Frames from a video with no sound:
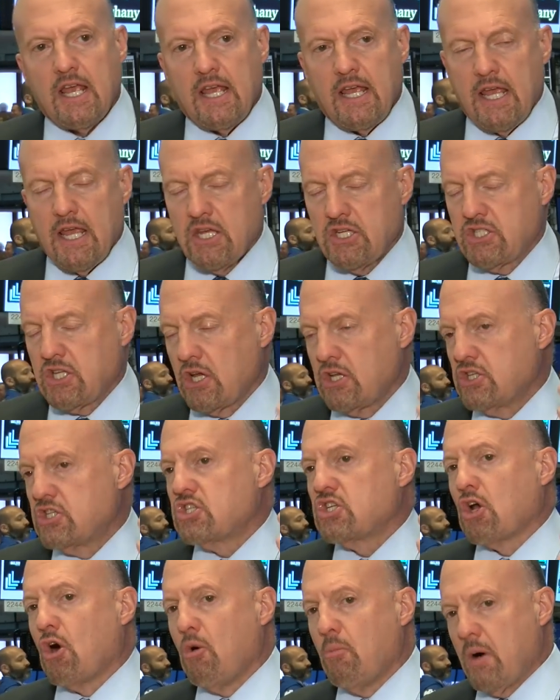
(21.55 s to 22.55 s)
He has done
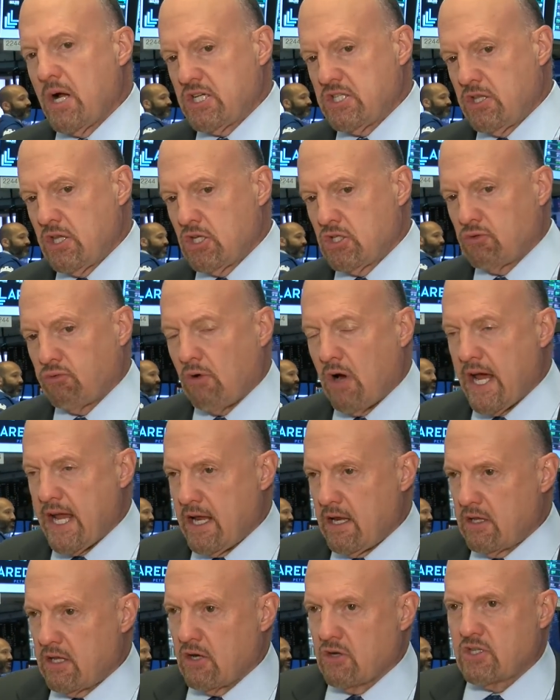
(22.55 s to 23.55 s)
so much that's
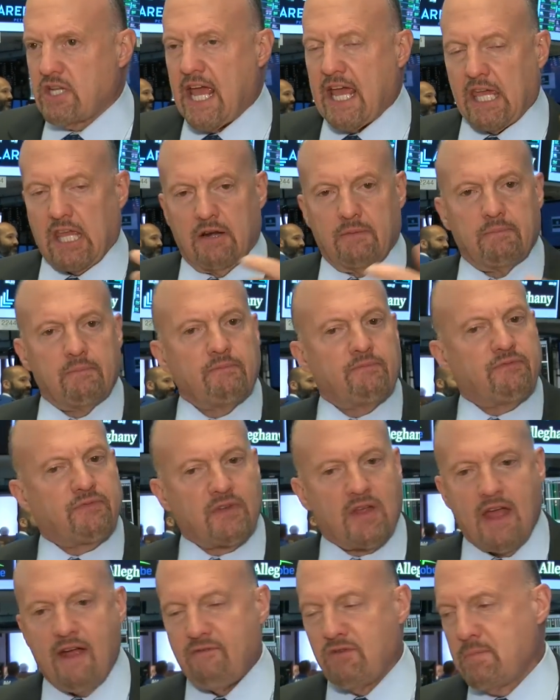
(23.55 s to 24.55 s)
right. They're taking him.
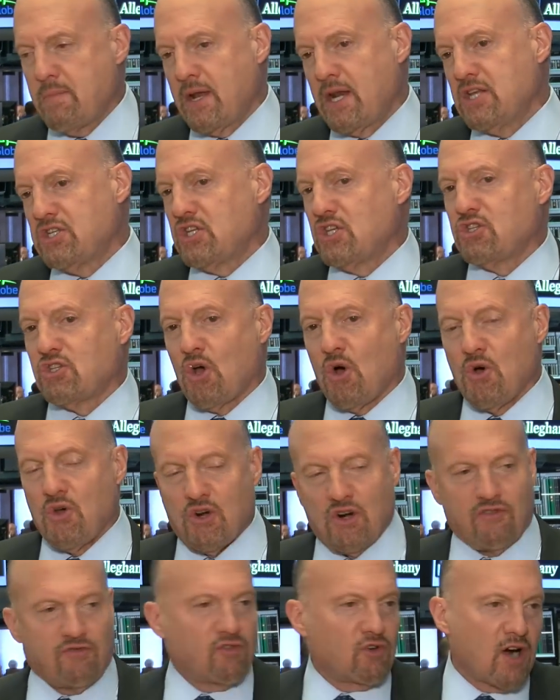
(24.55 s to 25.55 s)
Everybody's a
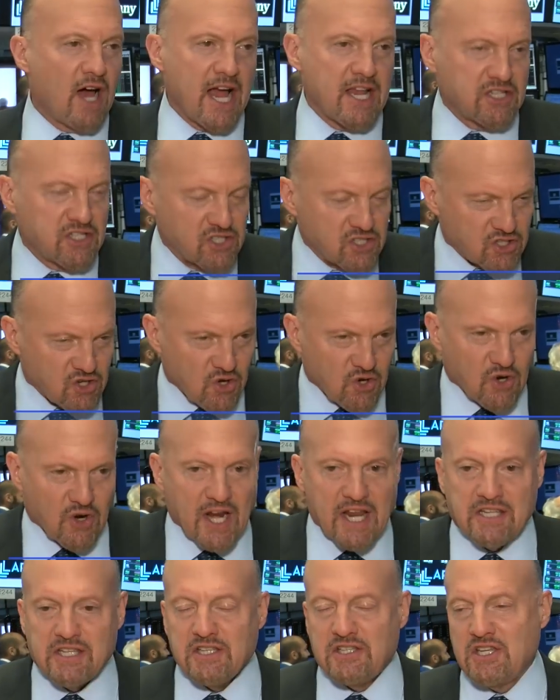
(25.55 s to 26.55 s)
donor. Verizon's a donor.
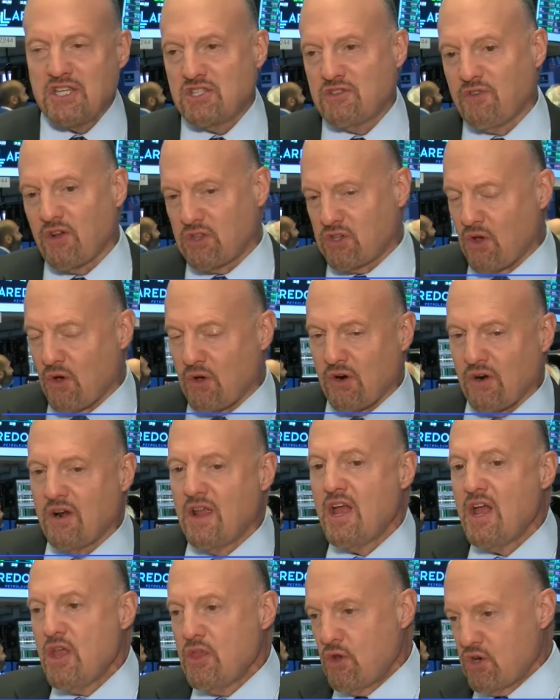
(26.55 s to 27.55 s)
AT&T's a donor.
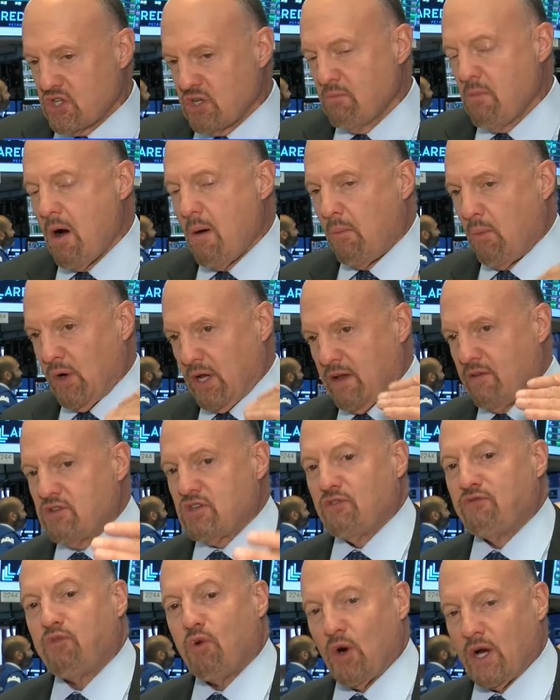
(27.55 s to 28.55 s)
There's a moment where he gives
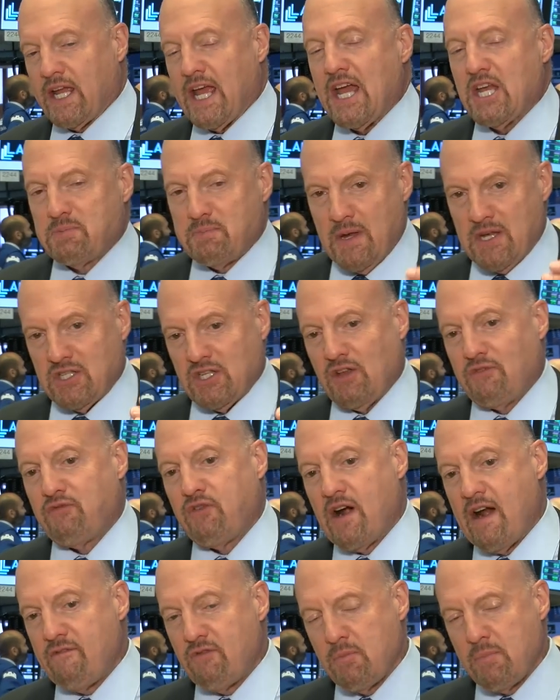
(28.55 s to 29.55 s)
you a forecast basically
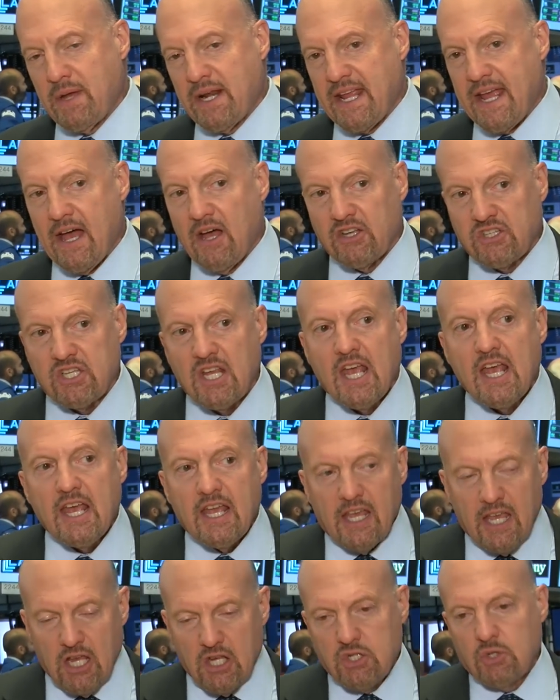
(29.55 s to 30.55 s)
for everybody else.
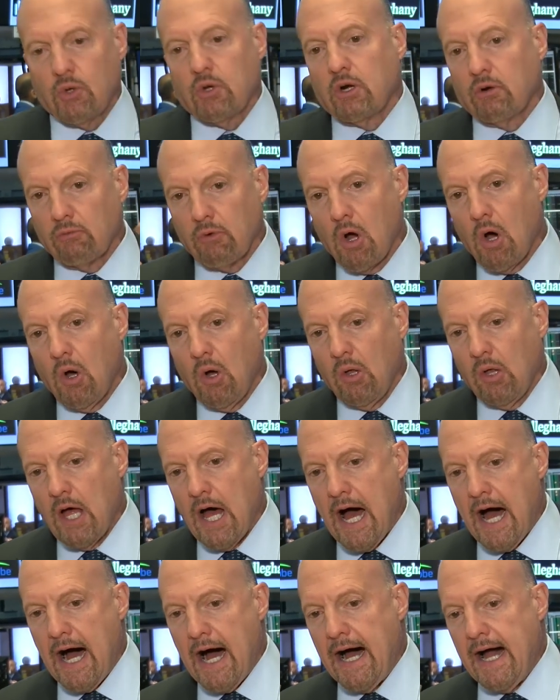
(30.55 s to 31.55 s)
He's on a roll.
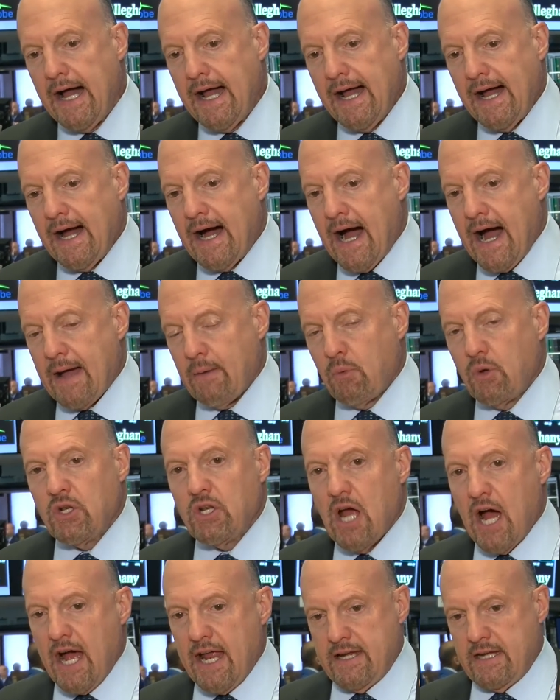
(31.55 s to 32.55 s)
I
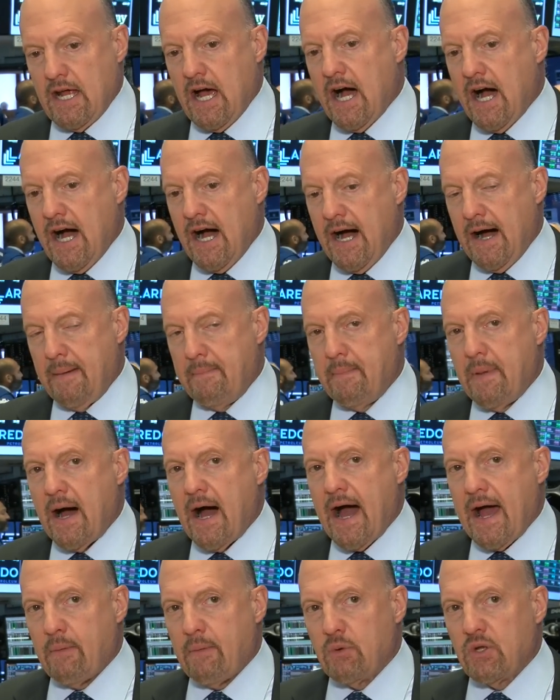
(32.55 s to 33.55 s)

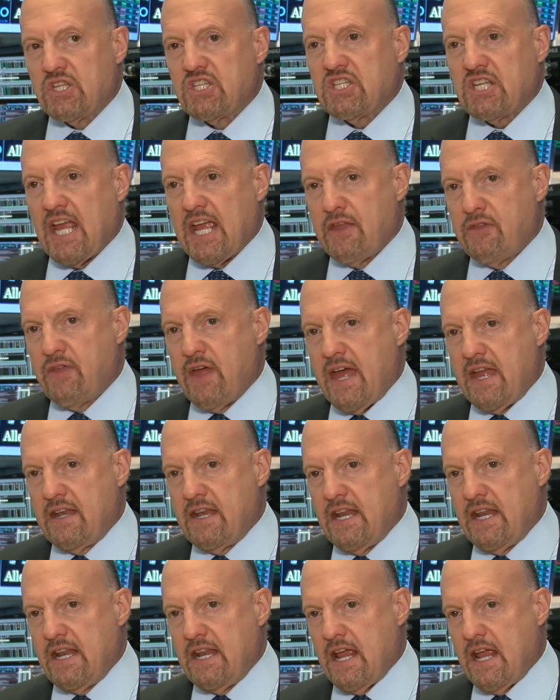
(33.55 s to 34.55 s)
would say that
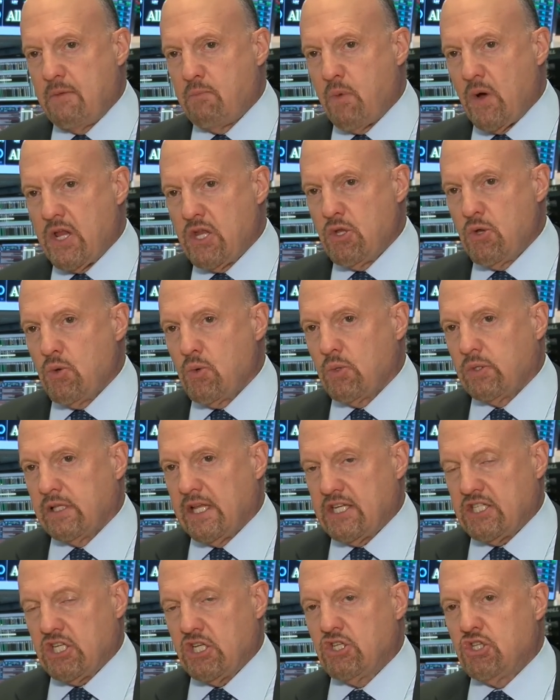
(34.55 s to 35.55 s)
when you
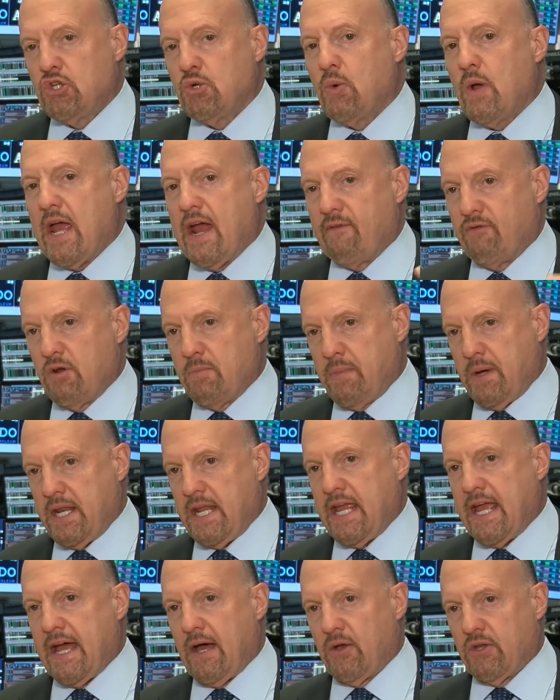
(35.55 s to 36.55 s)
listen to
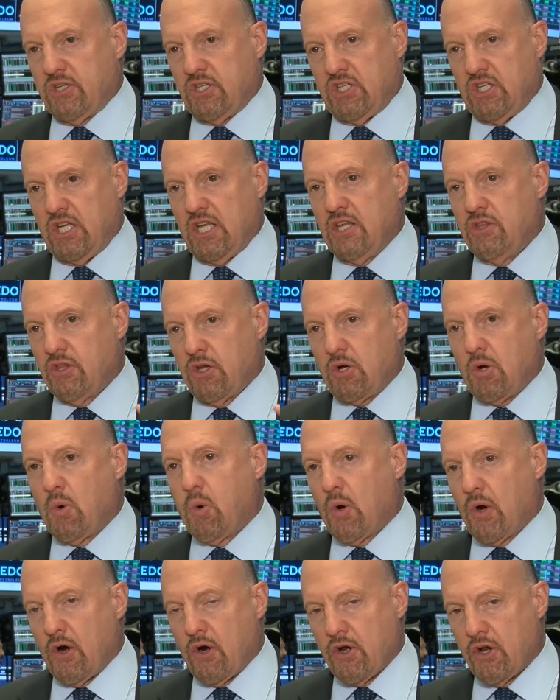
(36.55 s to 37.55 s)
everybody else in the
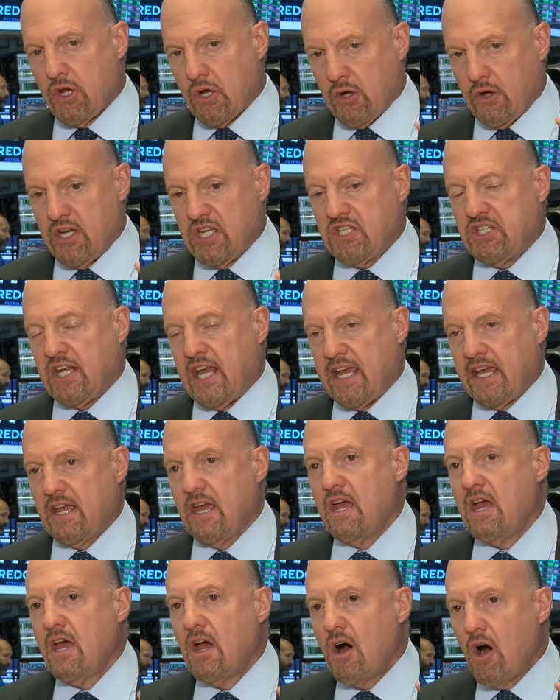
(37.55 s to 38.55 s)
quarter, you're going to say,
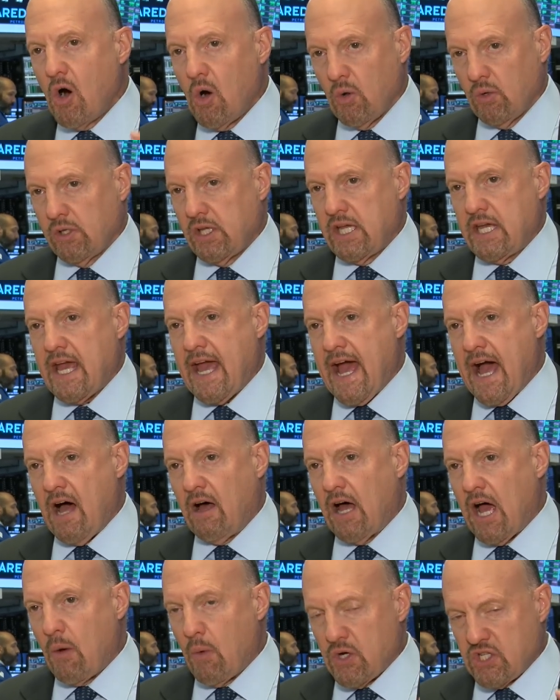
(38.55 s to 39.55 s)
holy cow,
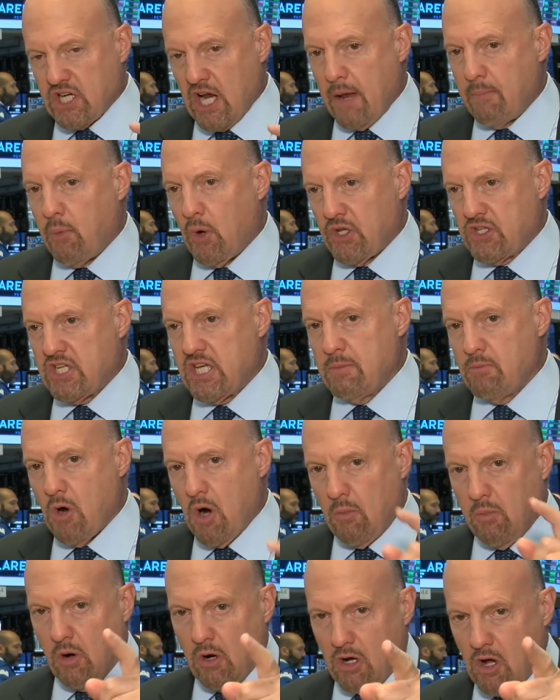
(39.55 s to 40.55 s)
I wish I had bought
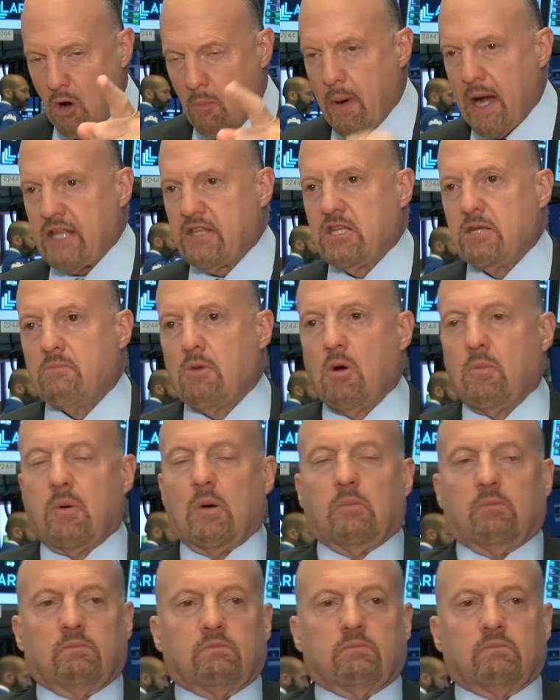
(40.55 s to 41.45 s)
T-Mobile. Go buy T-Mobile.